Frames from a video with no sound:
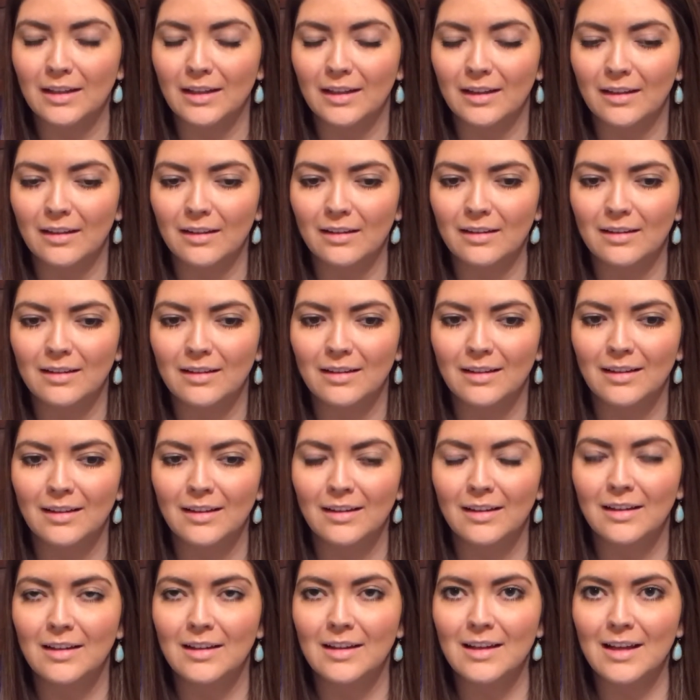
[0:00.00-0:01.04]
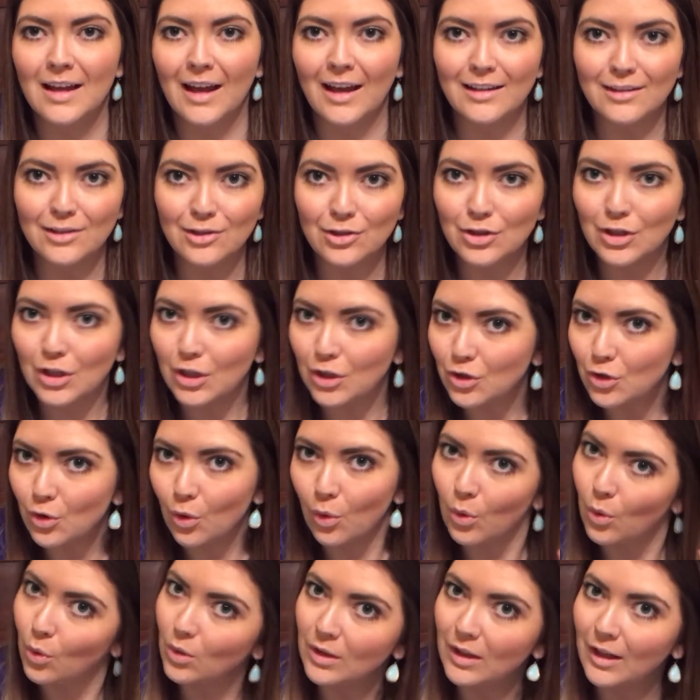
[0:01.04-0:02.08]
And it hasn't changed a
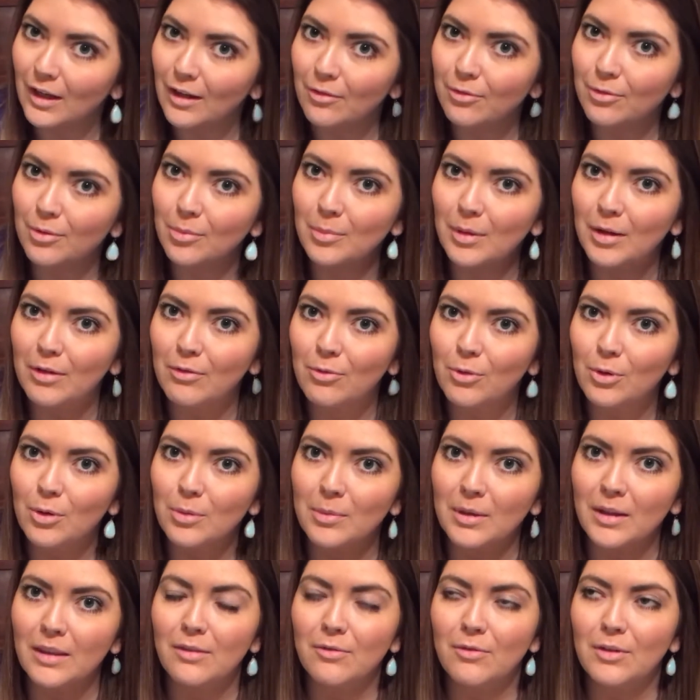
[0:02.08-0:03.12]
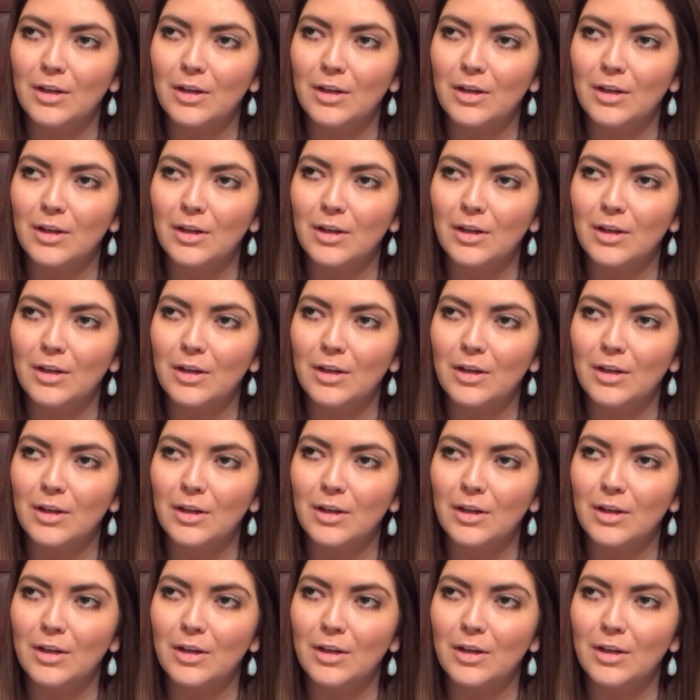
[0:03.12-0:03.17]
whole lot from my 4-month